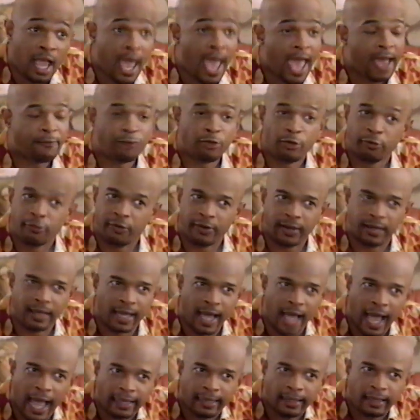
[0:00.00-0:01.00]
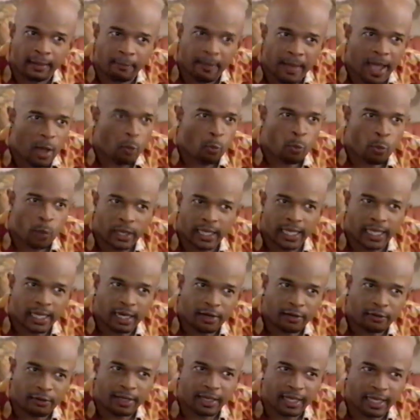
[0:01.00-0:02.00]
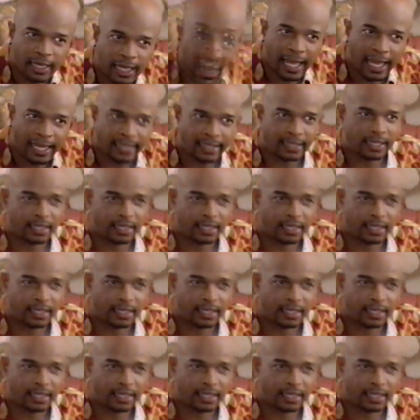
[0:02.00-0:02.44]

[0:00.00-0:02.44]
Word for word: have you forgotten about one eight hundred collect?